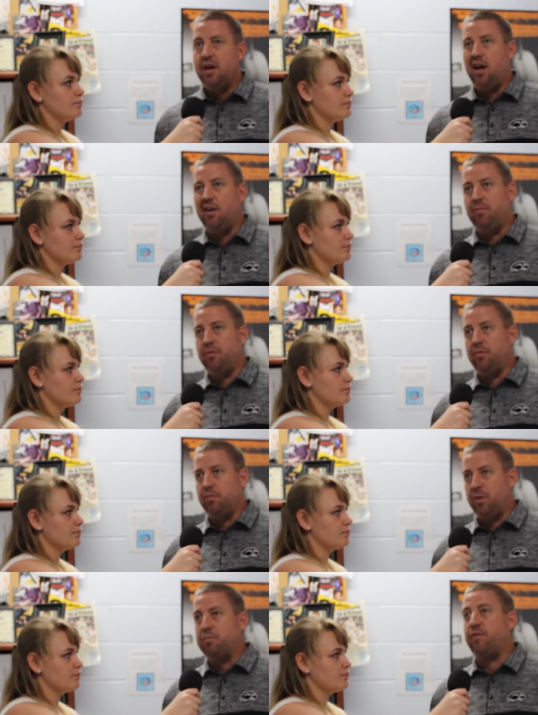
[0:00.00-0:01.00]
Speaker 1: Um, we,
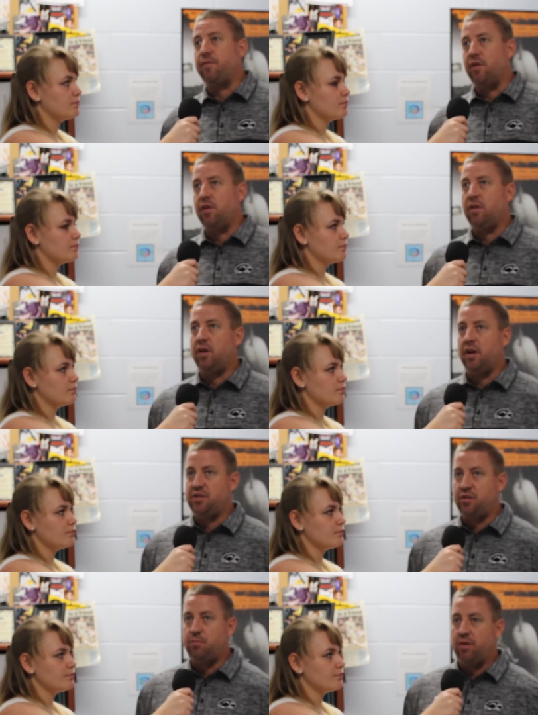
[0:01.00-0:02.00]
we, prefer a
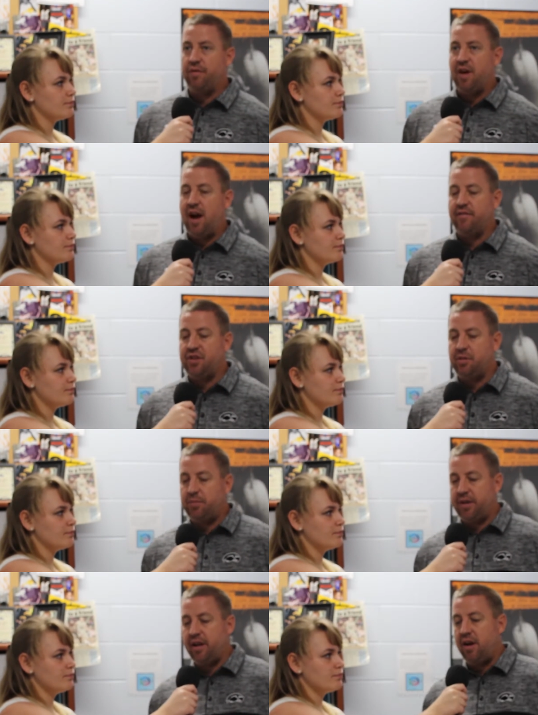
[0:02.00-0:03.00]
2.5
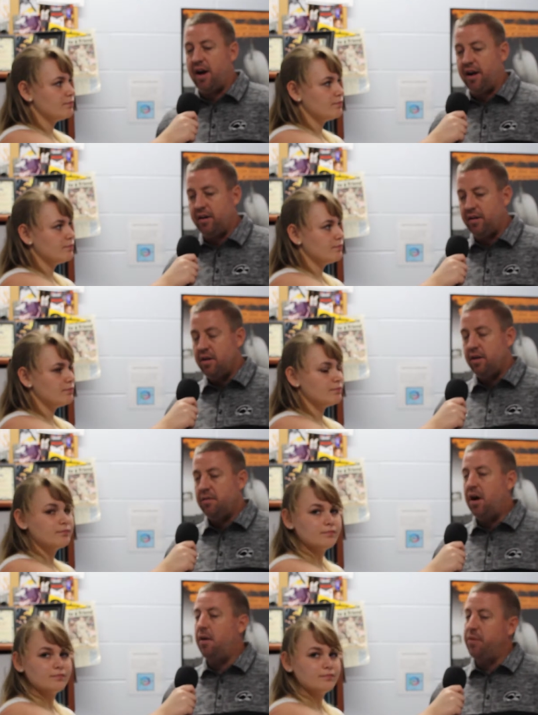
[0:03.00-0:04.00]
GPA or higher
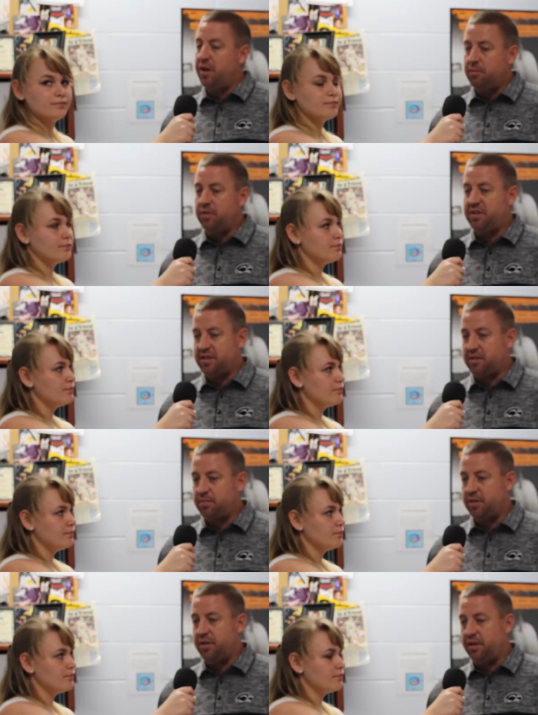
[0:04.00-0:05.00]
uh, minimal
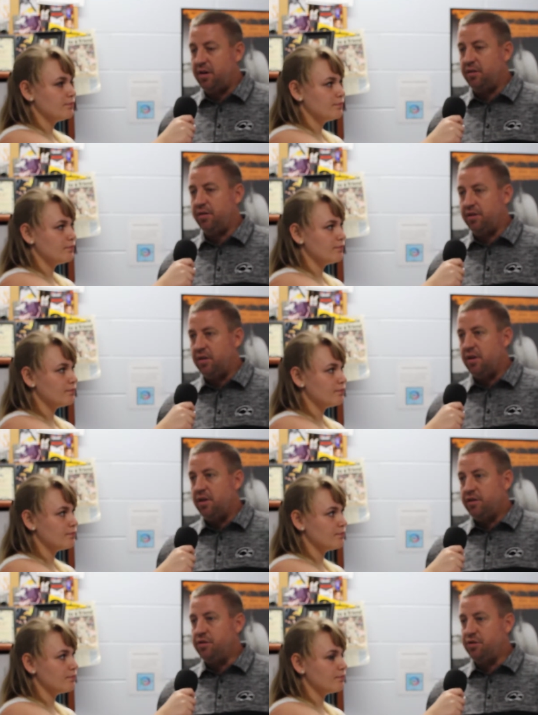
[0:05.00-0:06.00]
discipline. You know, your
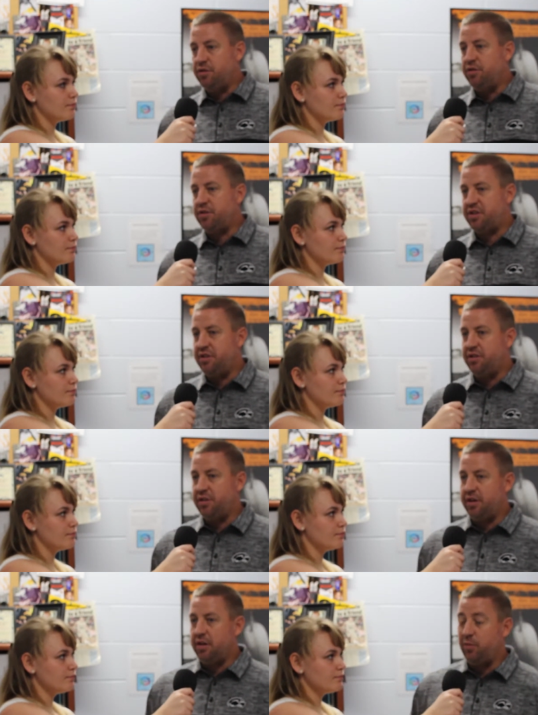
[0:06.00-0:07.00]
your junior or senior
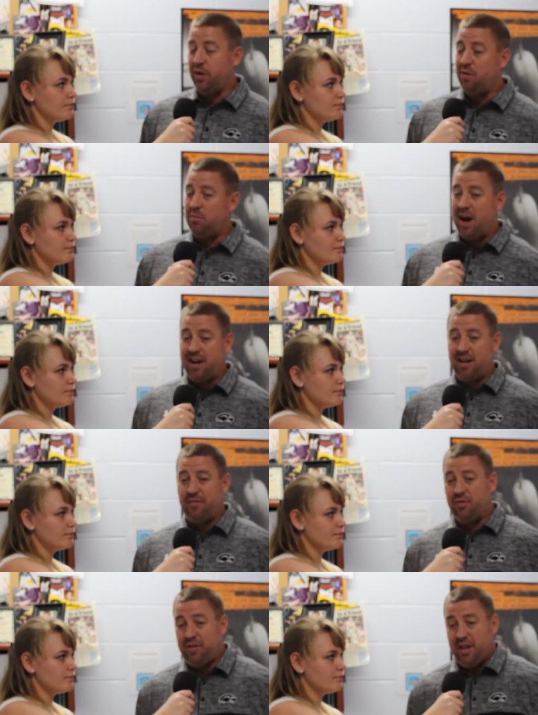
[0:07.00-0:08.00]
year. We don't mind
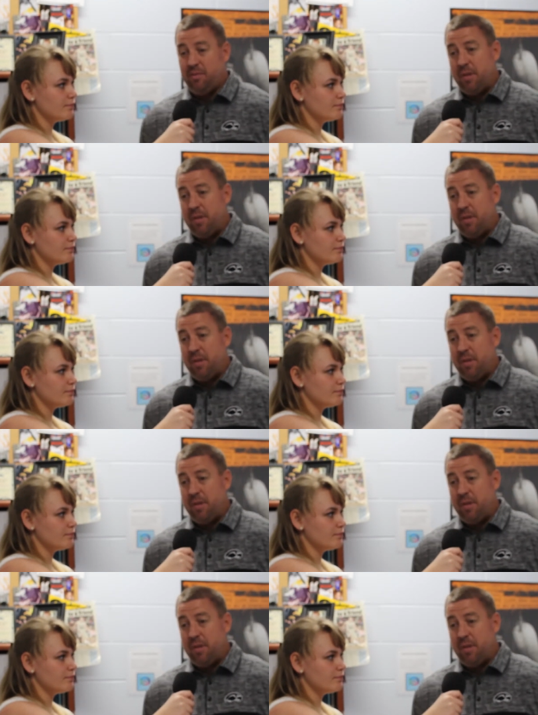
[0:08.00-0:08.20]
if you did